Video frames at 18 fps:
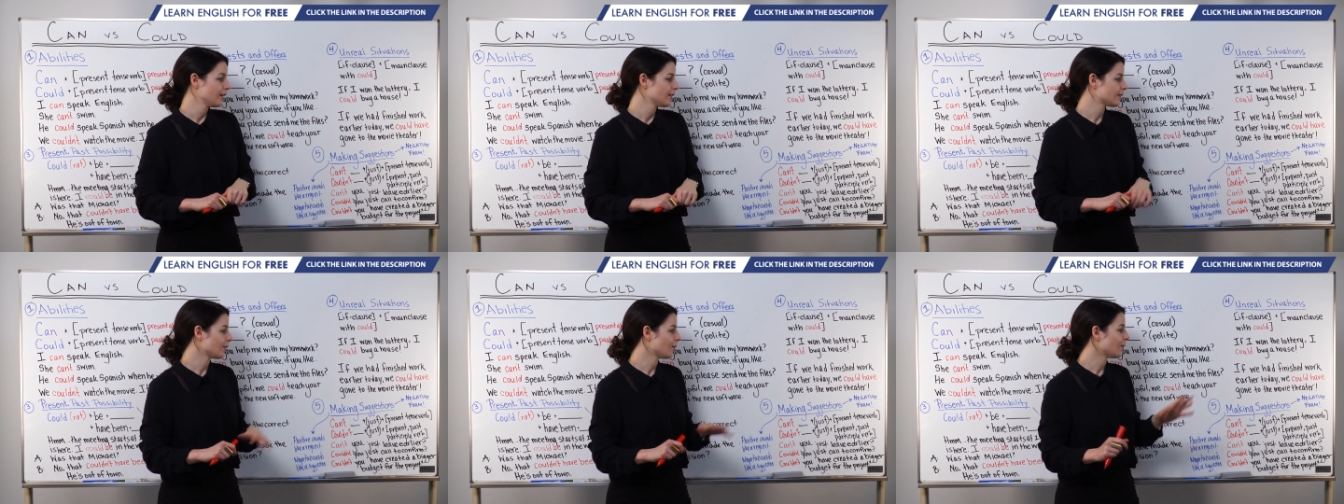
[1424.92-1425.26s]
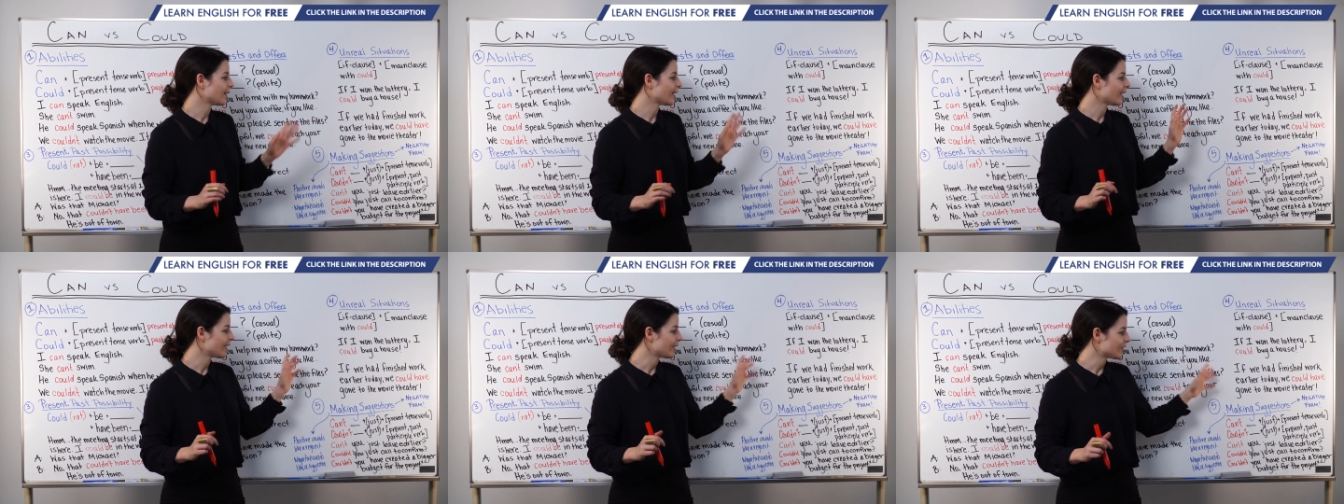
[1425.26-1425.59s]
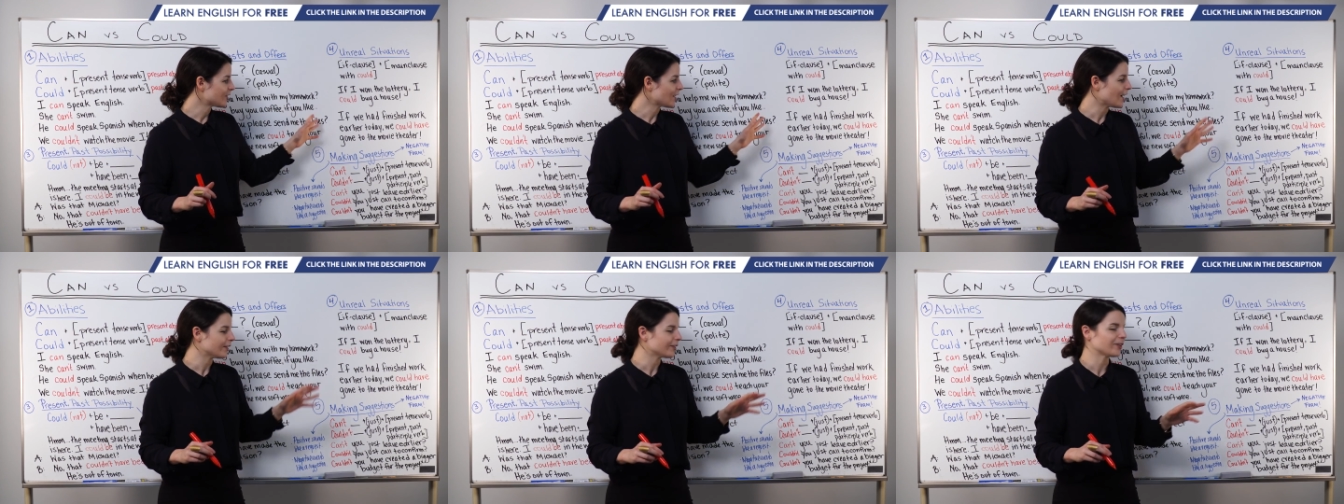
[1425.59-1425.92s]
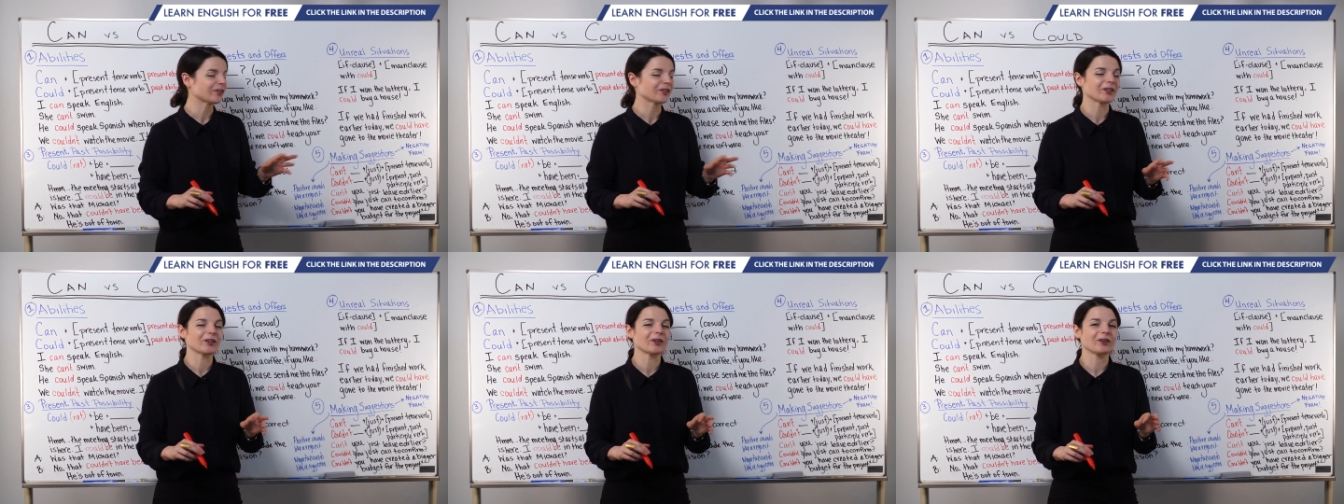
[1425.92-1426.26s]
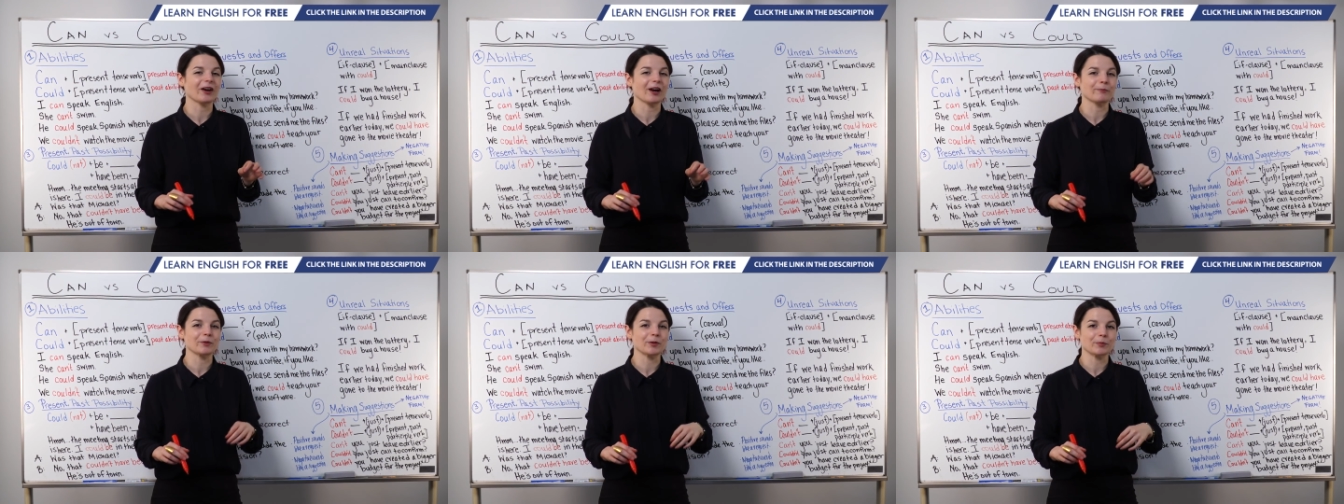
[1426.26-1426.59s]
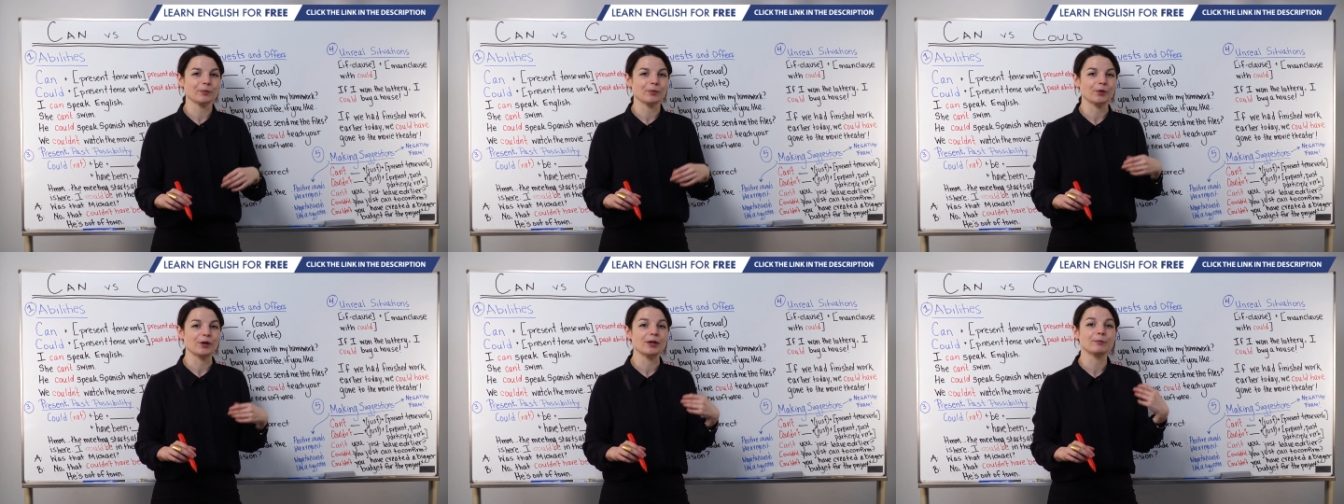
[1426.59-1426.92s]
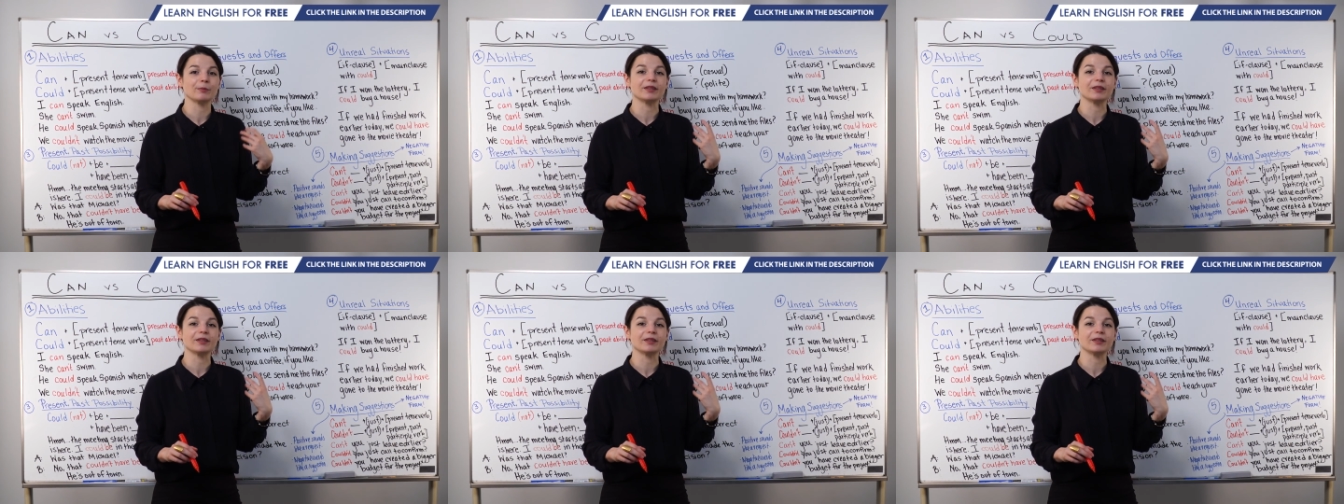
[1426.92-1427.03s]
So again, a challenging grammar point,